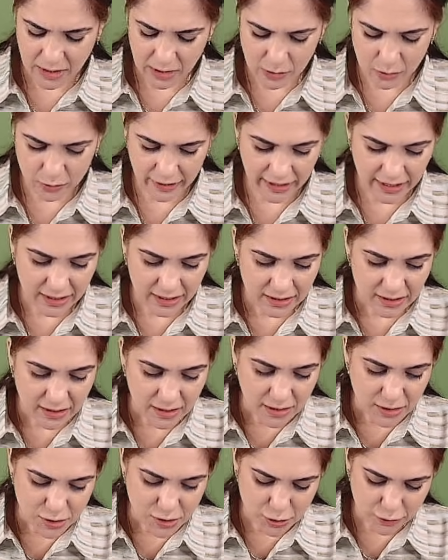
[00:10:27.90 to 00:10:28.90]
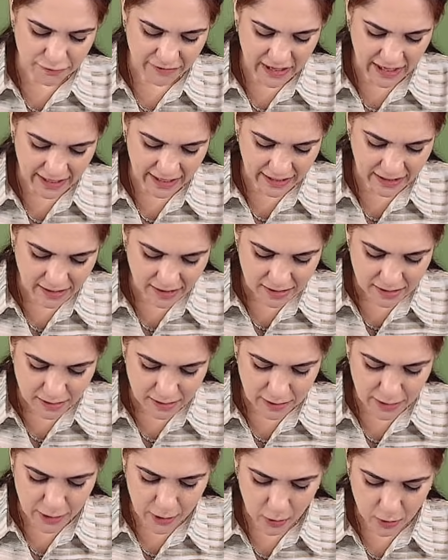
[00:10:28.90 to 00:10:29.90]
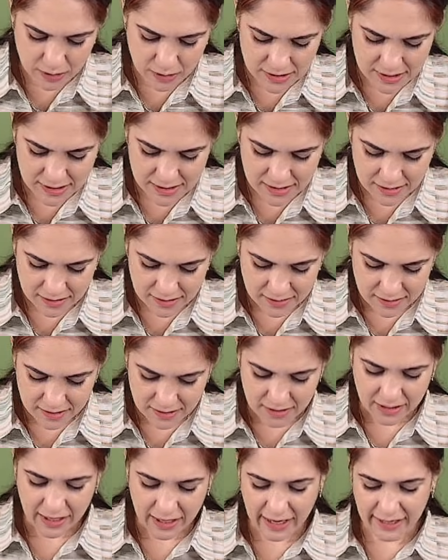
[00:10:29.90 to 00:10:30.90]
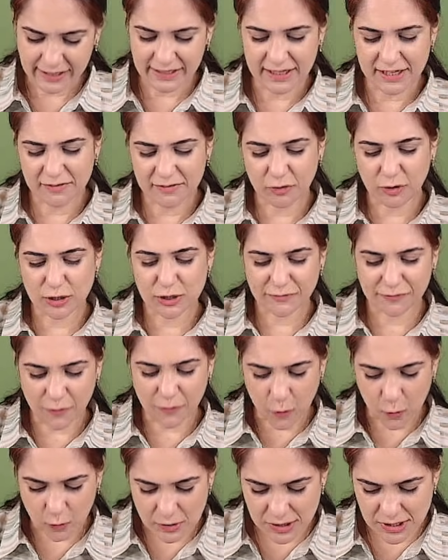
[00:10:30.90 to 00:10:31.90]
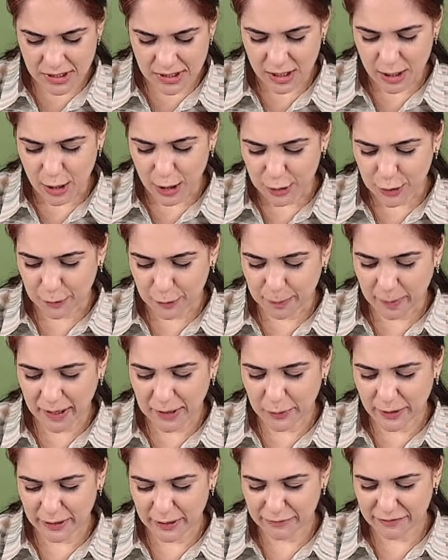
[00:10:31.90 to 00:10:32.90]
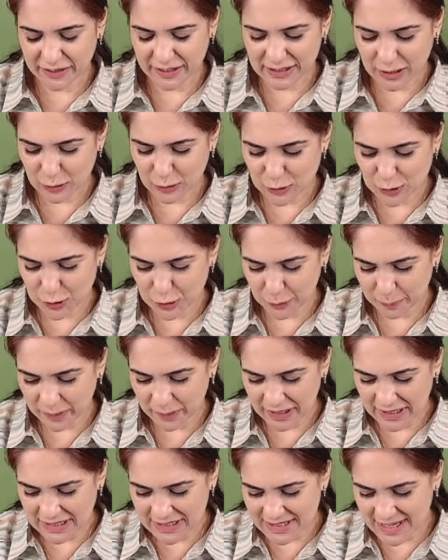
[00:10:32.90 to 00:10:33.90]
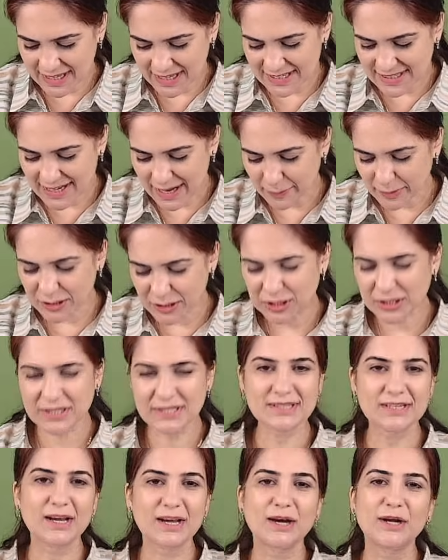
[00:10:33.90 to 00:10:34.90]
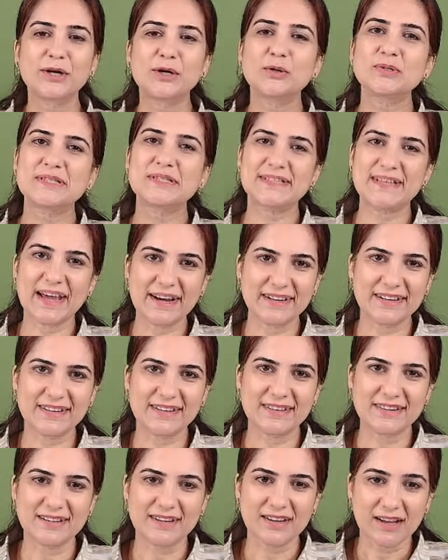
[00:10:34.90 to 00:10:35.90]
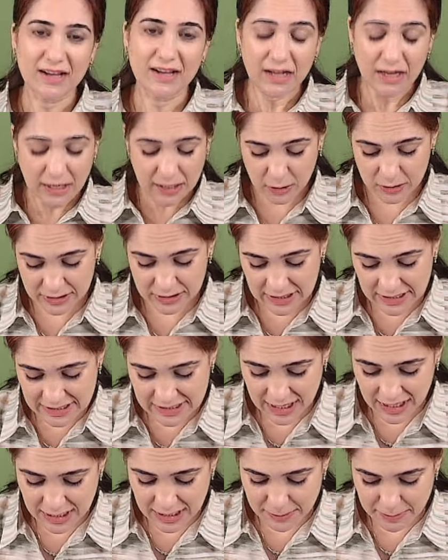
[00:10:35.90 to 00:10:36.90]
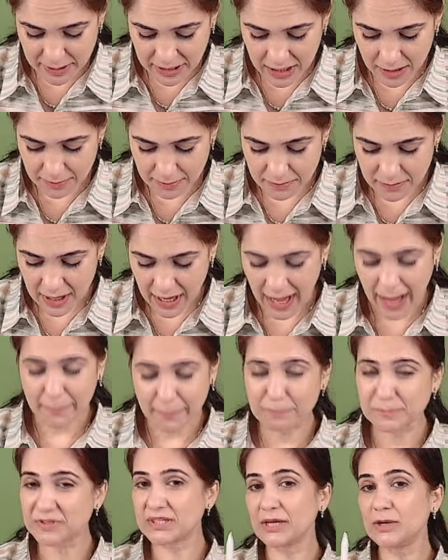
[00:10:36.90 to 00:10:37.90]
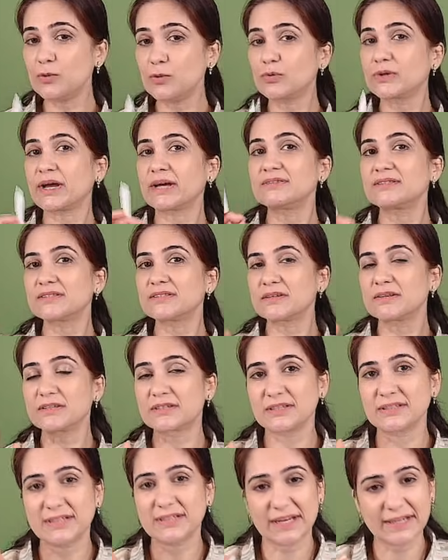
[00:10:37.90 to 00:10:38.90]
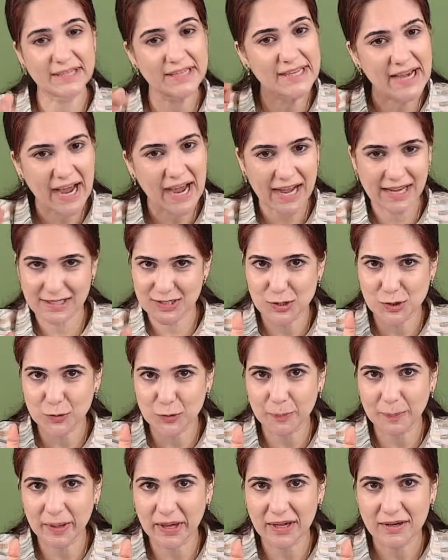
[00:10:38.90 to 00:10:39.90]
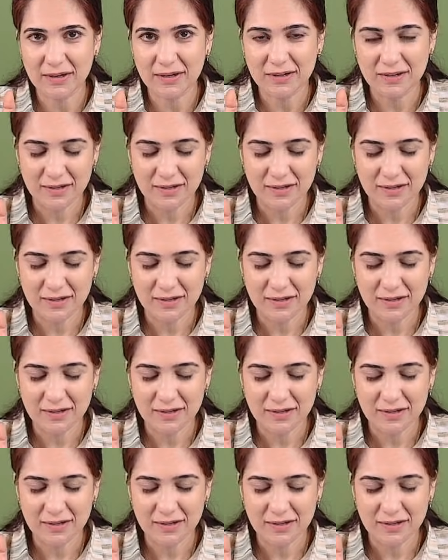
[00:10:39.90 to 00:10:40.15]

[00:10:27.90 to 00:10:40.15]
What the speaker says: Okay, so Y lost and he was forced to pay 25,000 rupees as damages to Z. Now, this has become absolute and certain that he has to pay.